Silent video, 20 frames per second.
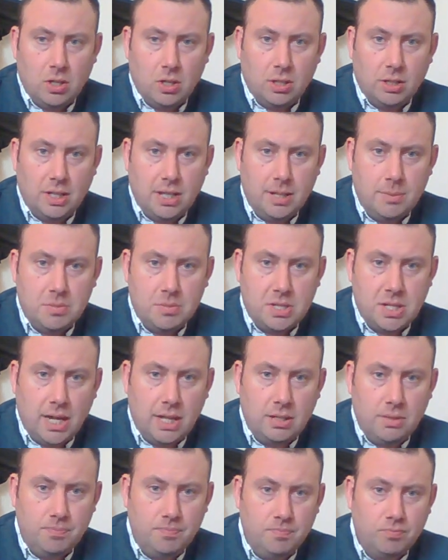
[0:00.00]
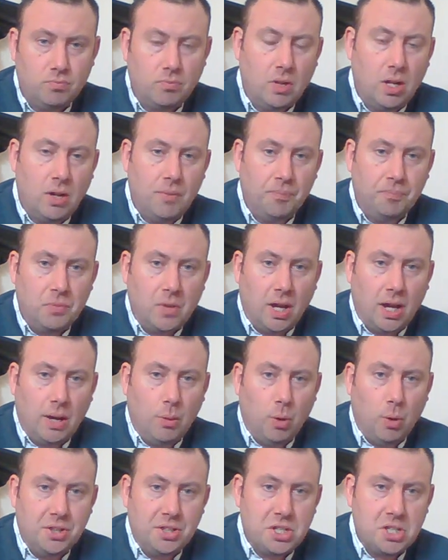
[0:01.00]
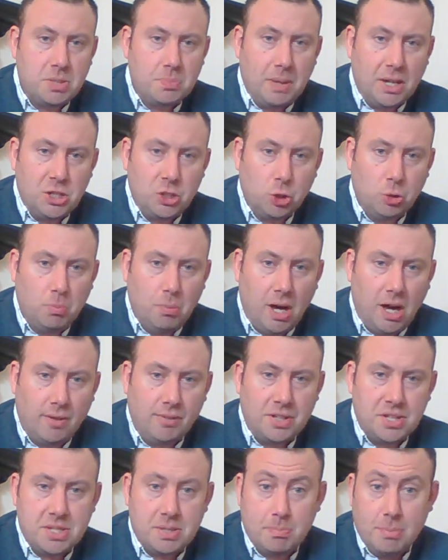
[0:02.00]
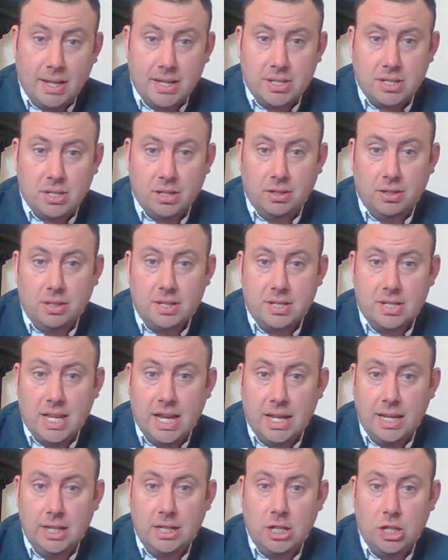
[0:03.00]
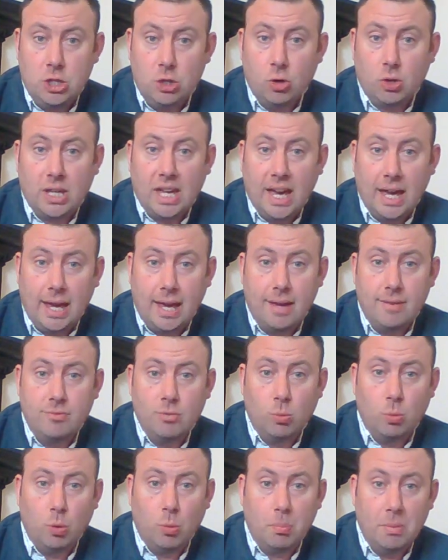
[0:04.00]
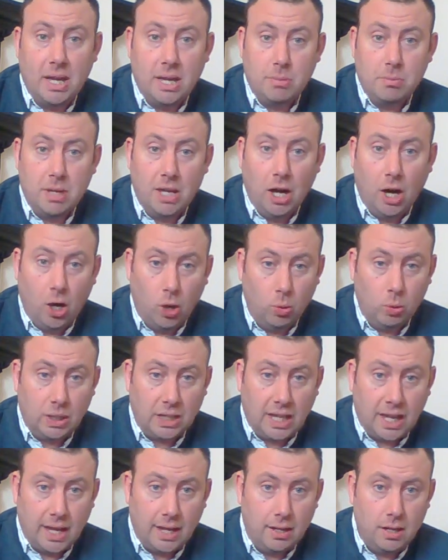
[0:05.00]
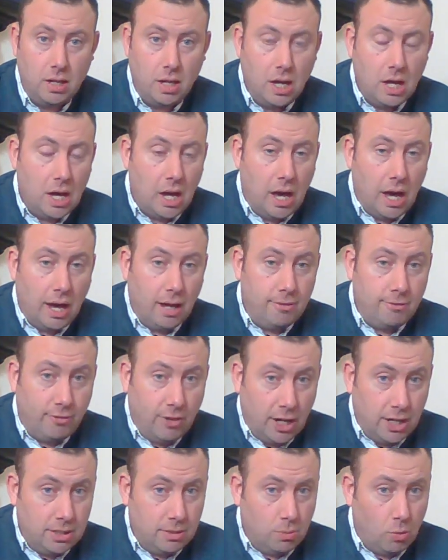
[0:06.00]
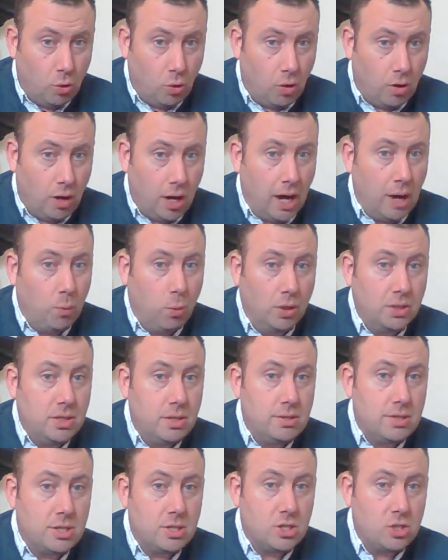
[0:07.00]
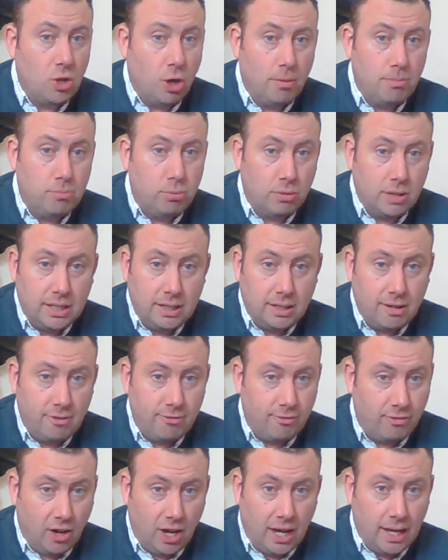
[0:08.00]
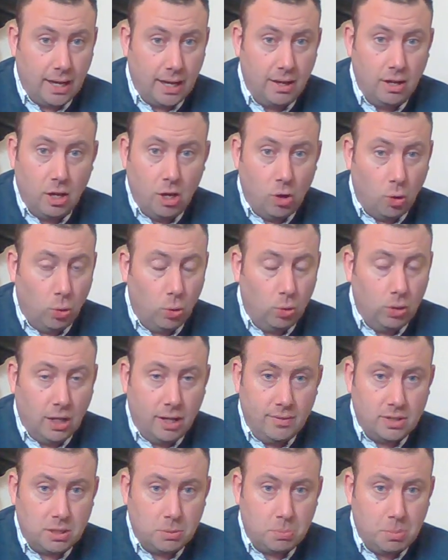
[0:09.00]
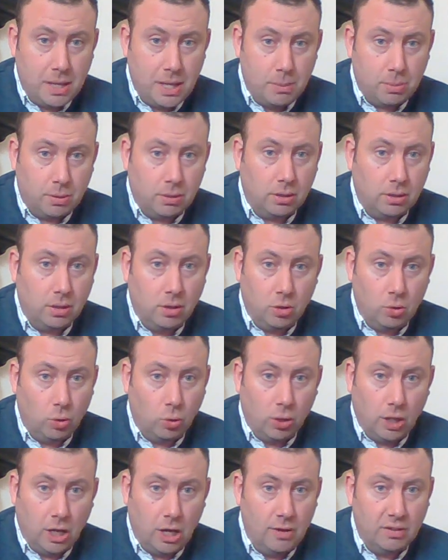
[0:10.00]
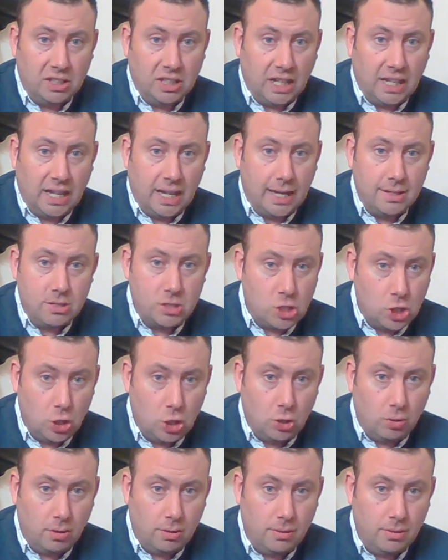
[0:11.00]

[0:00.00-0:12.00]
Neem said, I want the special marvelous medicine that's hidden in your cave and will make me whole again. And furthermore, I want you to stop breathing fire all over the people and all over the land too.